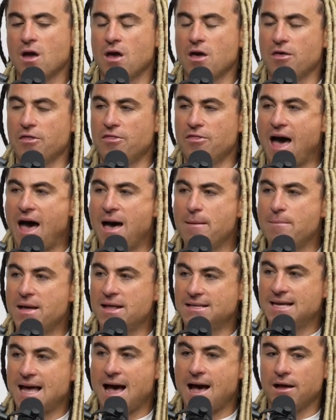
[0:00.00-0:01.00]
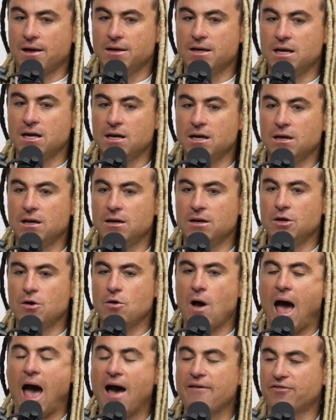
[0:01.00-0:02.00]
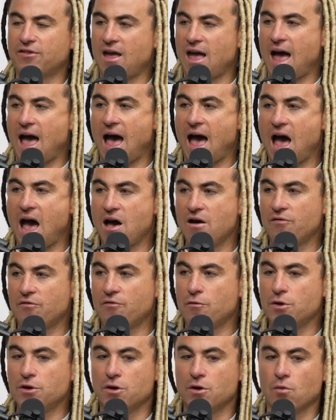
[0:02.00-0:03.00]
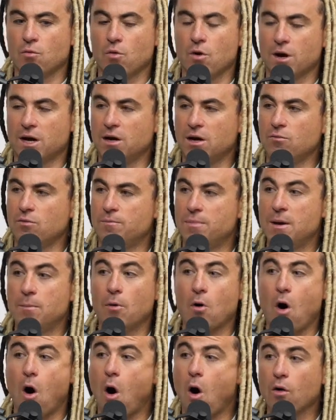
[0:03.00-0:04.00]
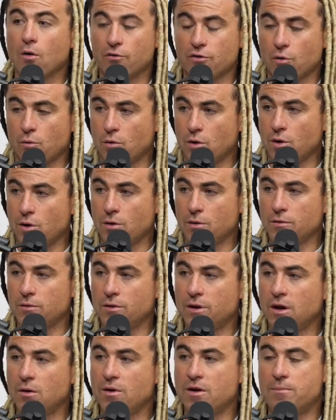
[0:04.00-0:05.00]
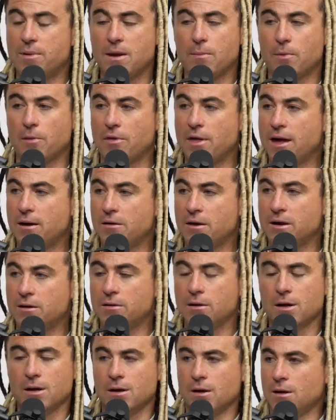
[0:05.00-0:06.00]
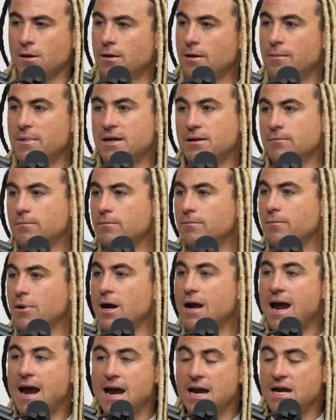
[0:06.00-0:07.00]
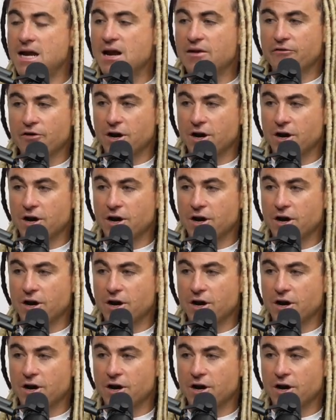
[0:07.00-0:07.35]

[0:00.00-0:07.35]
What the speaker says: that mentality you have to have when you're working with people all over the world. We have people that are in, probably 80 different